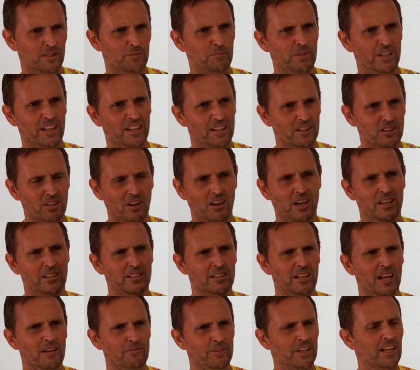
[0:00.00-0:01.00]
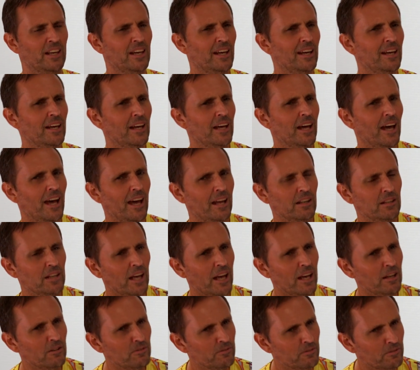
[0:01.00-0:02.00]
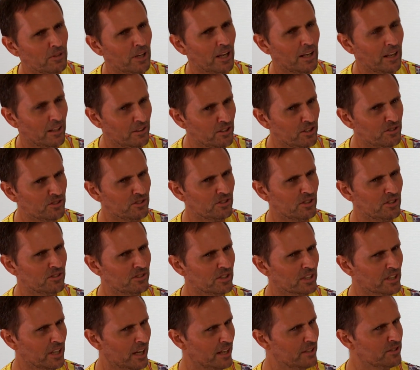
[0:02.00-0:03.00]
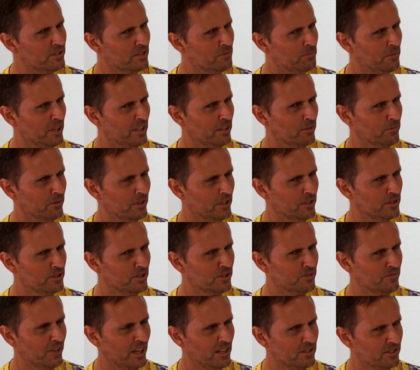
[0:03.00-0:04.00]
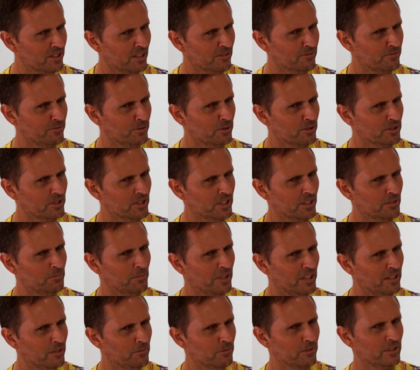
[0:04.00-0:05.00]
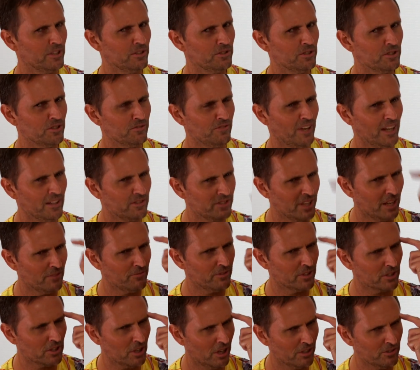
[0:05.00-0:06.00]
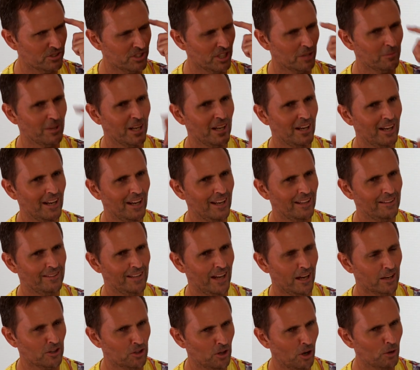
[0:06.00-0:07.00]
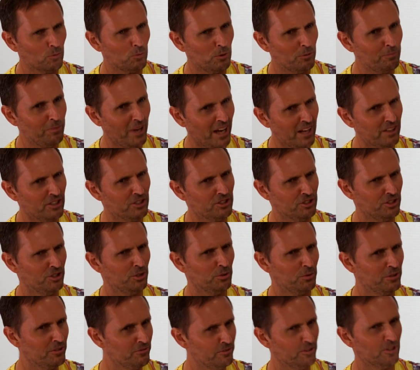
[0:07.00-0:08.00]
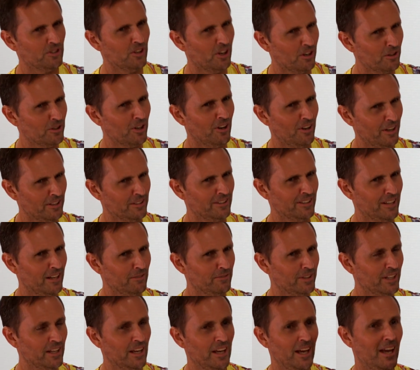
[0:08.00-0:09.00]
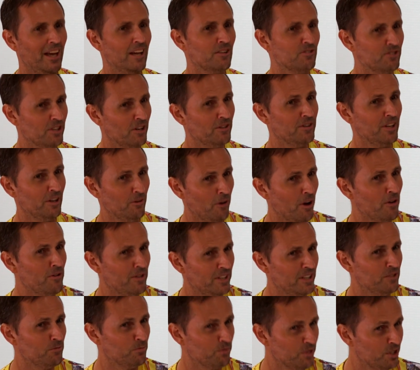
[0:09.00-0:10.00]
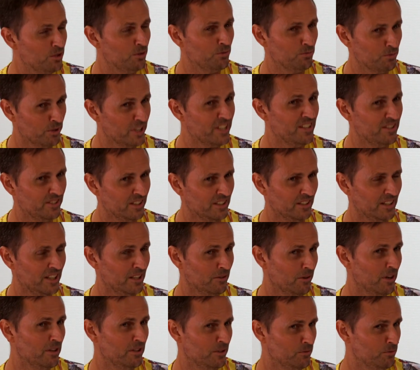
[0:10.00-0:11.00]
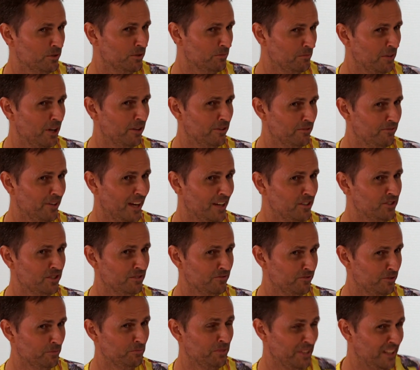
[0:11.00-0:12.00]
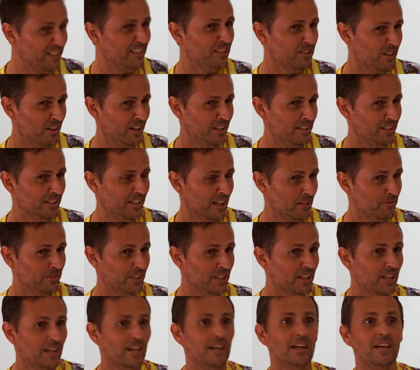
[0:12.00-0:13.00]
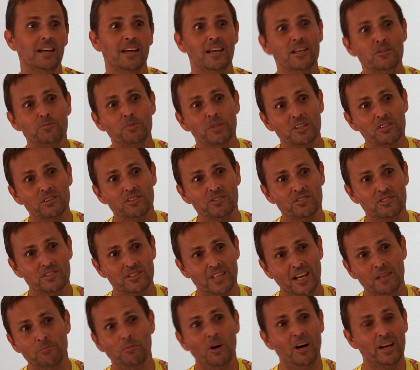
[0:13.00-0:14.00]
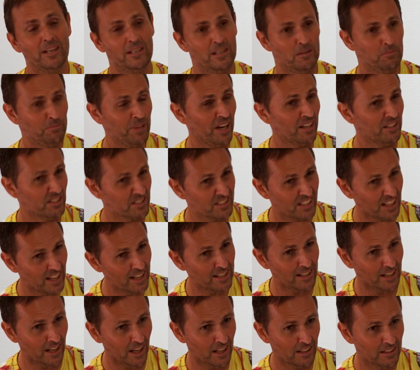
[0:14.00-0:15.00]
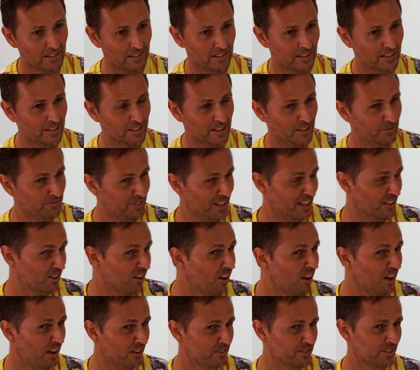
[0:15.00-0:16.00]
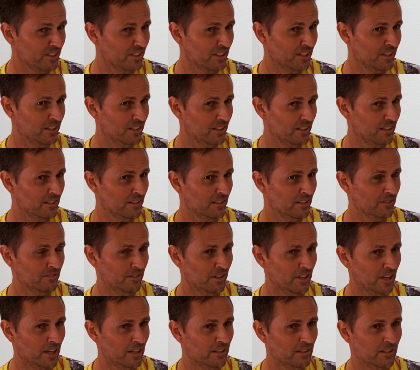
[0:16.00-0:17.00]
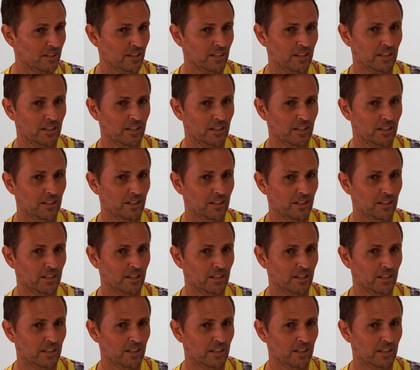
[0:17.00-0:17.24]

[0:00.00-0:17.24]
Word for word: to mm-hmm. being kind and loving. And, and, and this is the case in many religious faiths, unfortunately. Many religious faiths have the concept that God will punish you if you're not kind and loving. And so their only real reason, their only real motivation for being kind and loving is because they might get punished later mm -hmm. if they're not. Mm -hmm. Right?